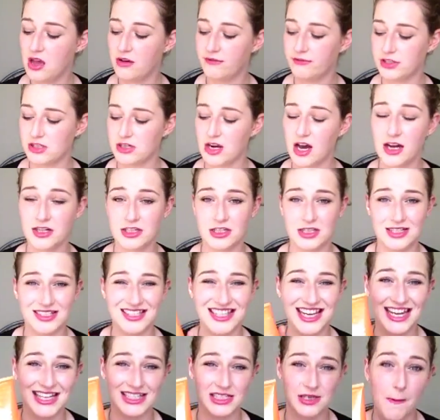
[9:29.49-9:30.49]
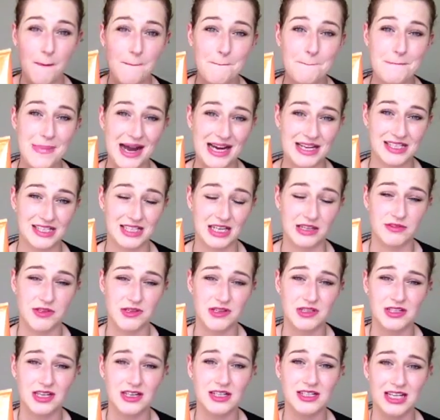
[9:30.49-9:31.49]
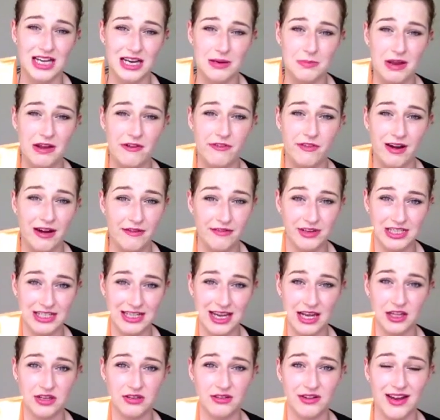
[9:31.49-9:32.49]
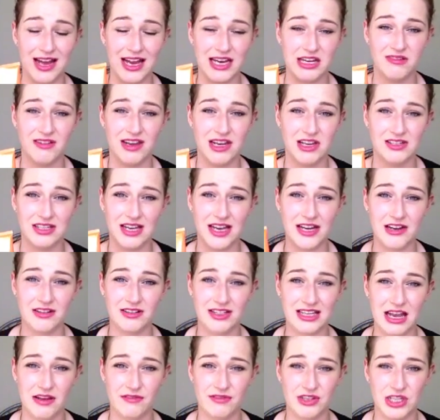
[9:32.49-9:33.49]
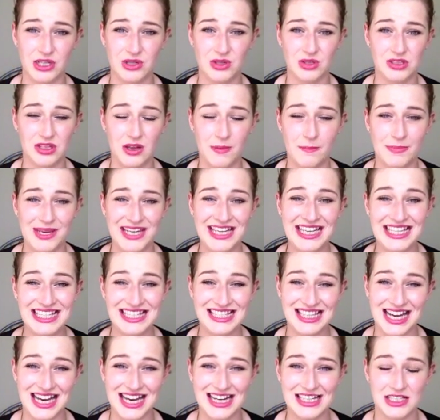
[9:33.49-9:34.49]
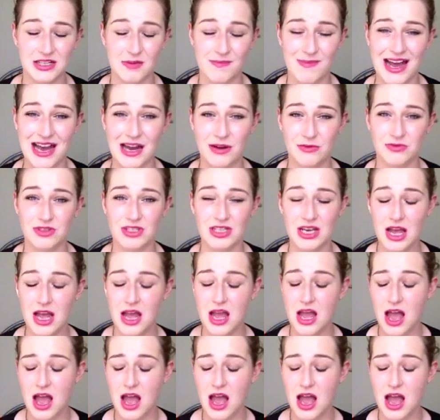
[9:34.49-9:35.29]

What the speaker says: For starters, it's massive, so it's going to take me forever to get through it anyway, because I only ever use a pea-sized amount.